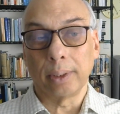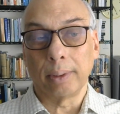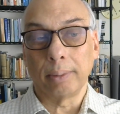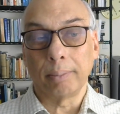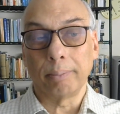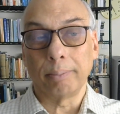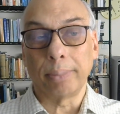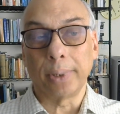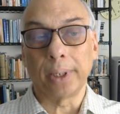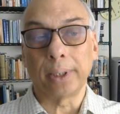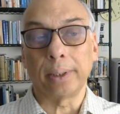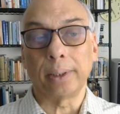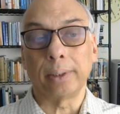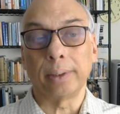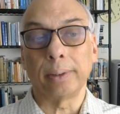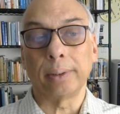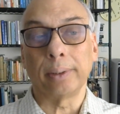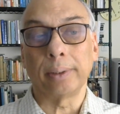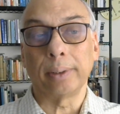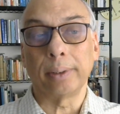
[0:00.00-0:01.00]
But
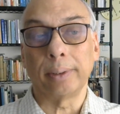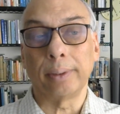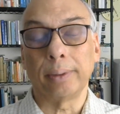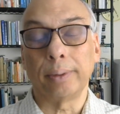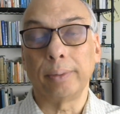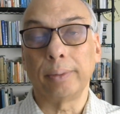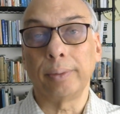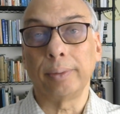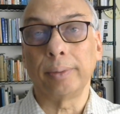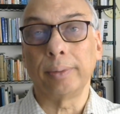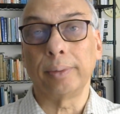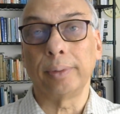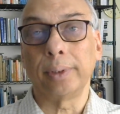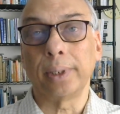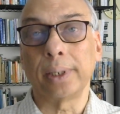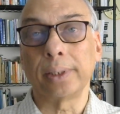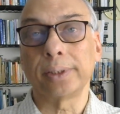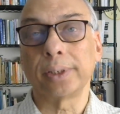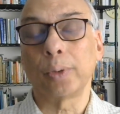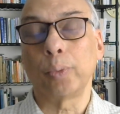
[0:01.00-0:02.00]

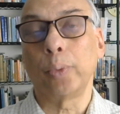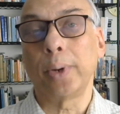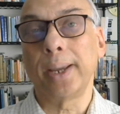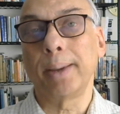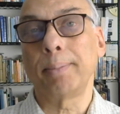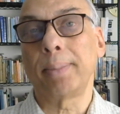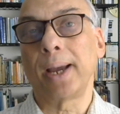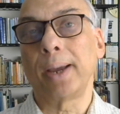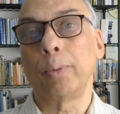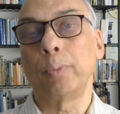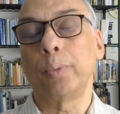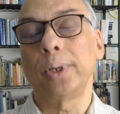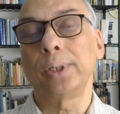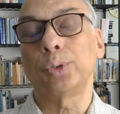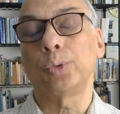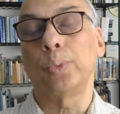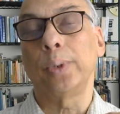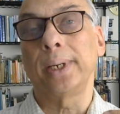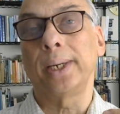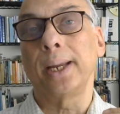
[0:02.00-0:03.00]
there is a way by
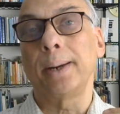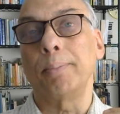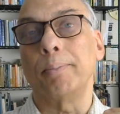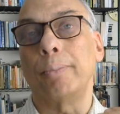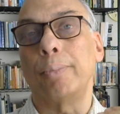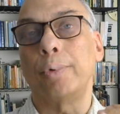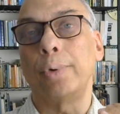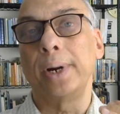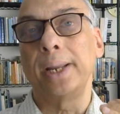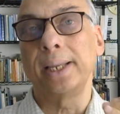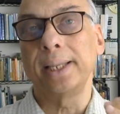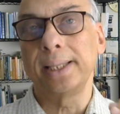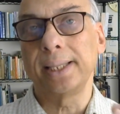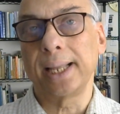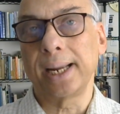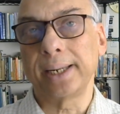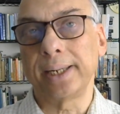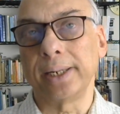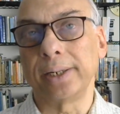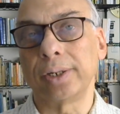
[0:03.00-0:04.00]
which we can bring
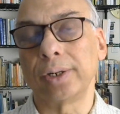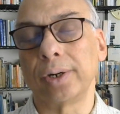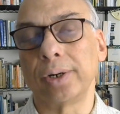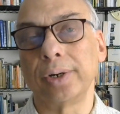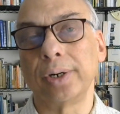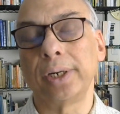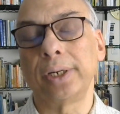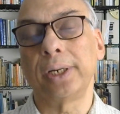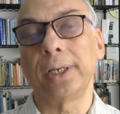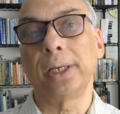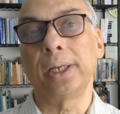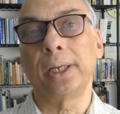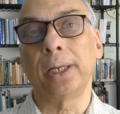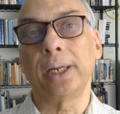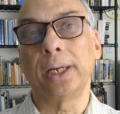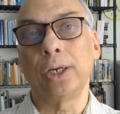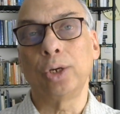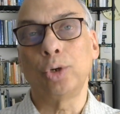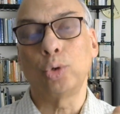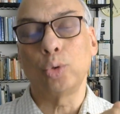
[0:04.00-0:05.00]
that eternity
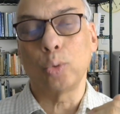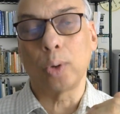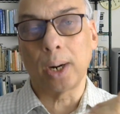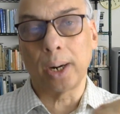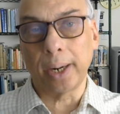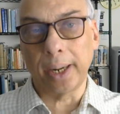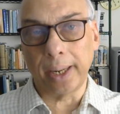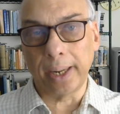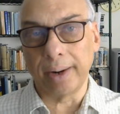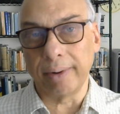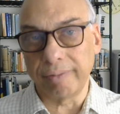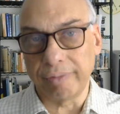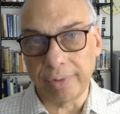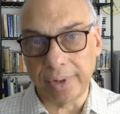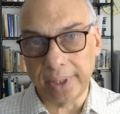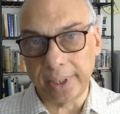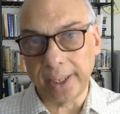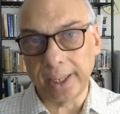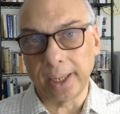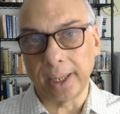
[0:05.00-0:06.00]
into our
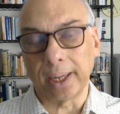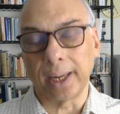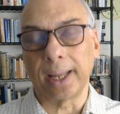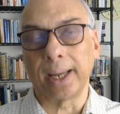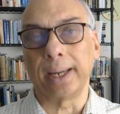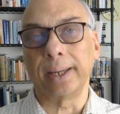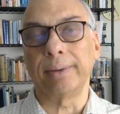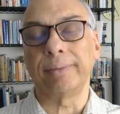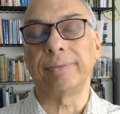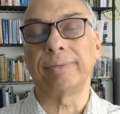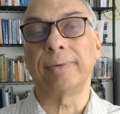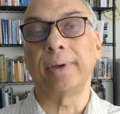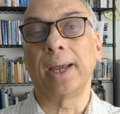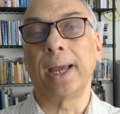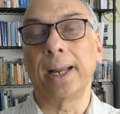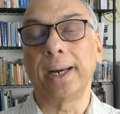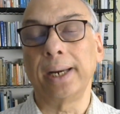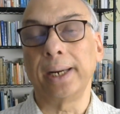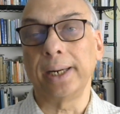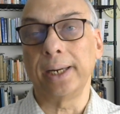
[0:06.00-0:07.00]
everyday life
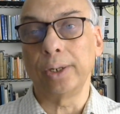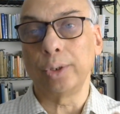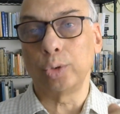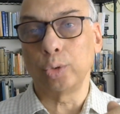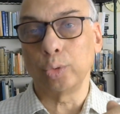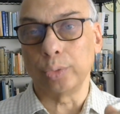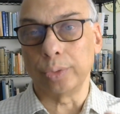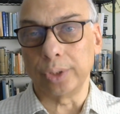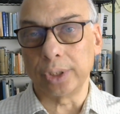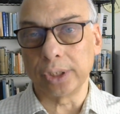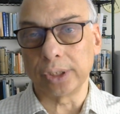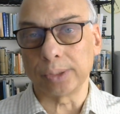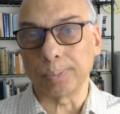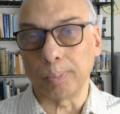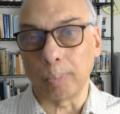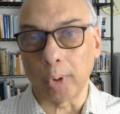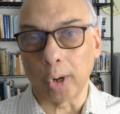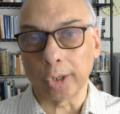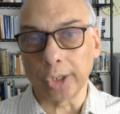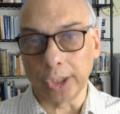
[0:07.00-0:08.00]
and into this
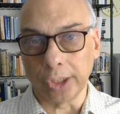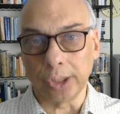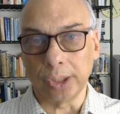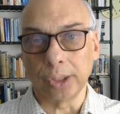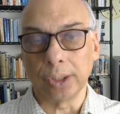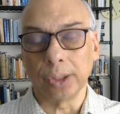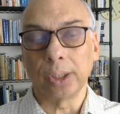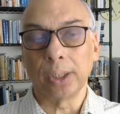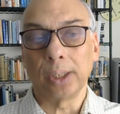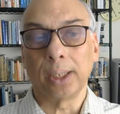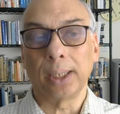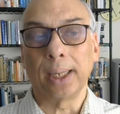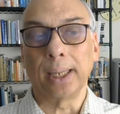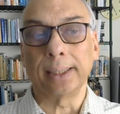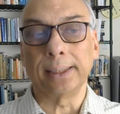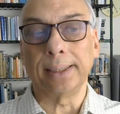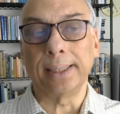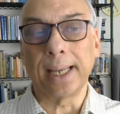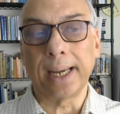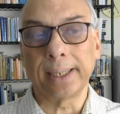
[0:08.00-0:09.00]
body.
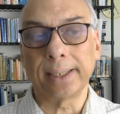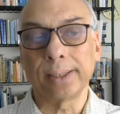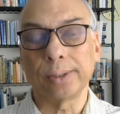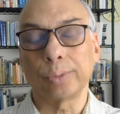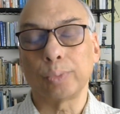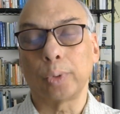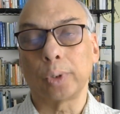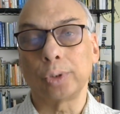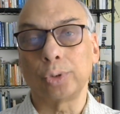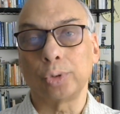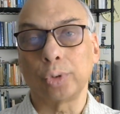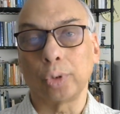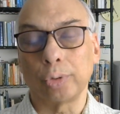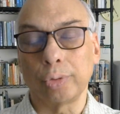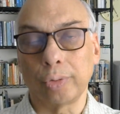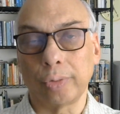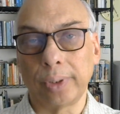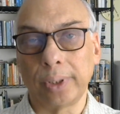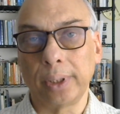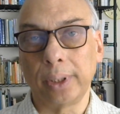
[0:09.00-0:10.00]
And that is what
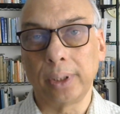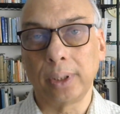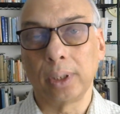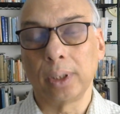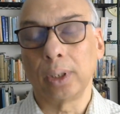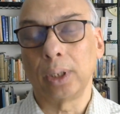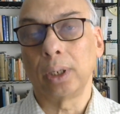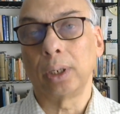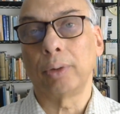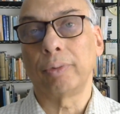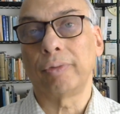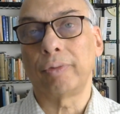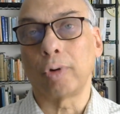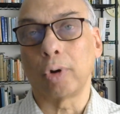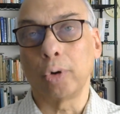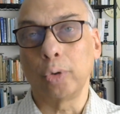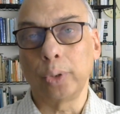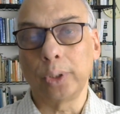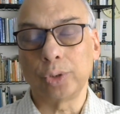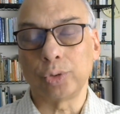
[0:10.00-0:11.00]
Chaudhuri,
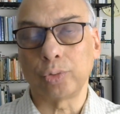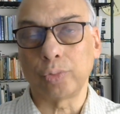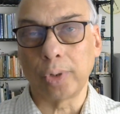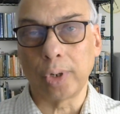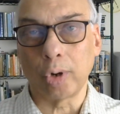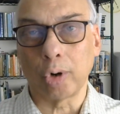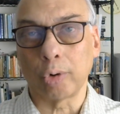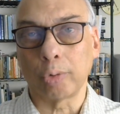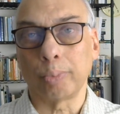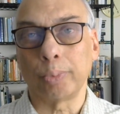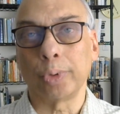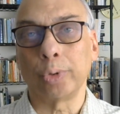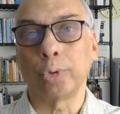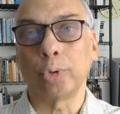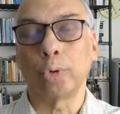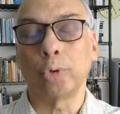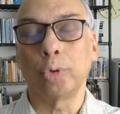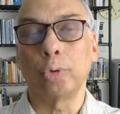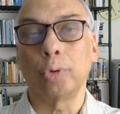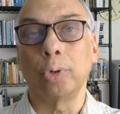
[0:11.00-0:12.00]
following Sri
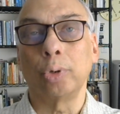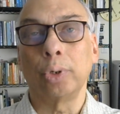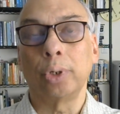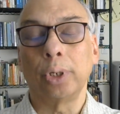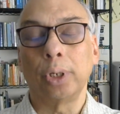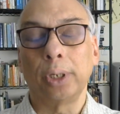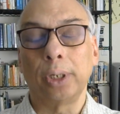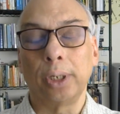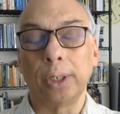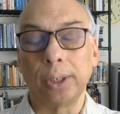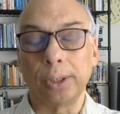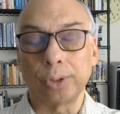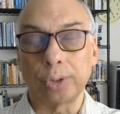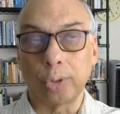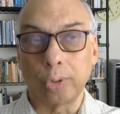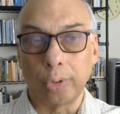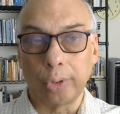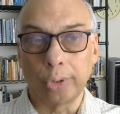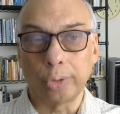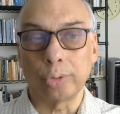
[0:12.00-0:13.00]
Aurobindo, is
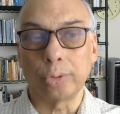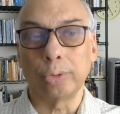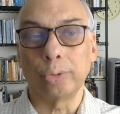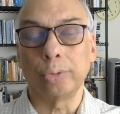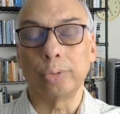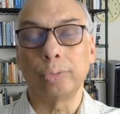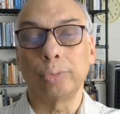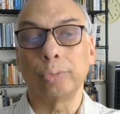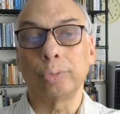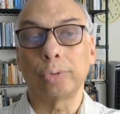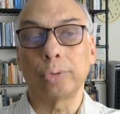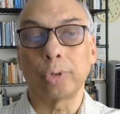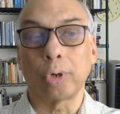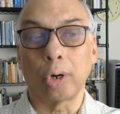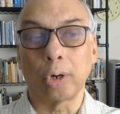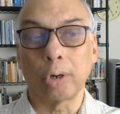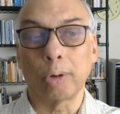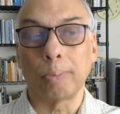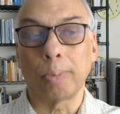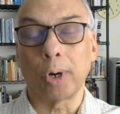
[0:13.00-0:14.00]
going to
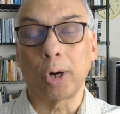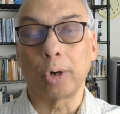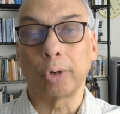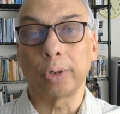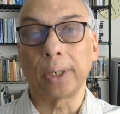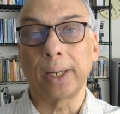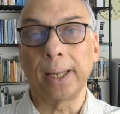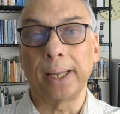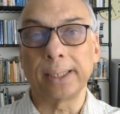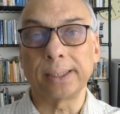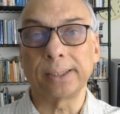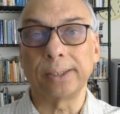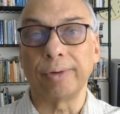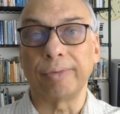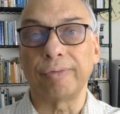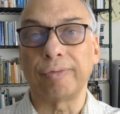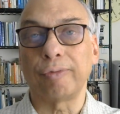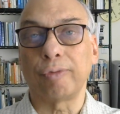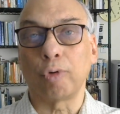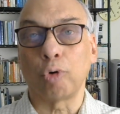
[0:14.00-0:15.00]
talk about as the
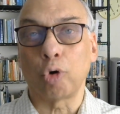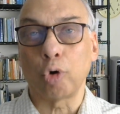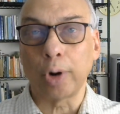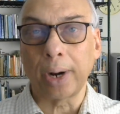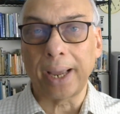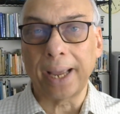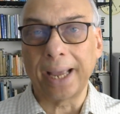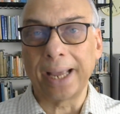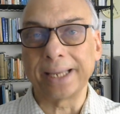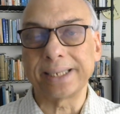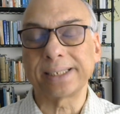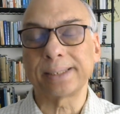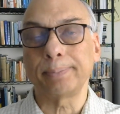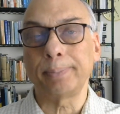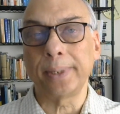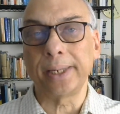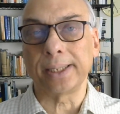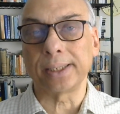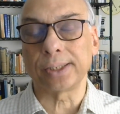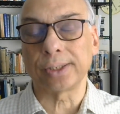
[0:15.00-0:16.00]
four
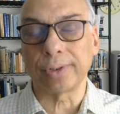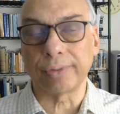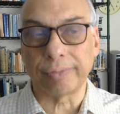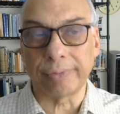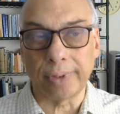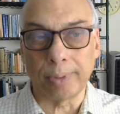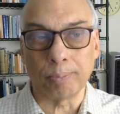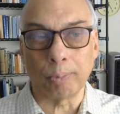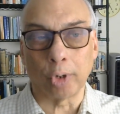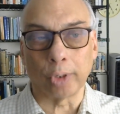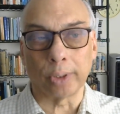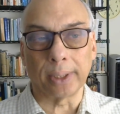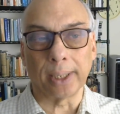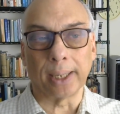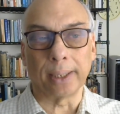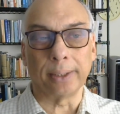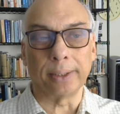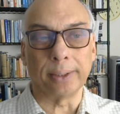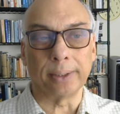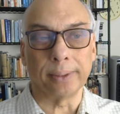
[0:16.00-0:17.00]
aspects of
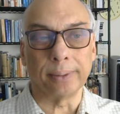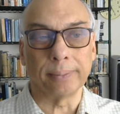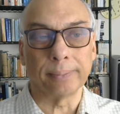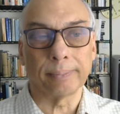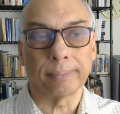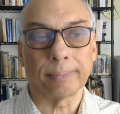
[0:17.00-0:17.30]
immortality.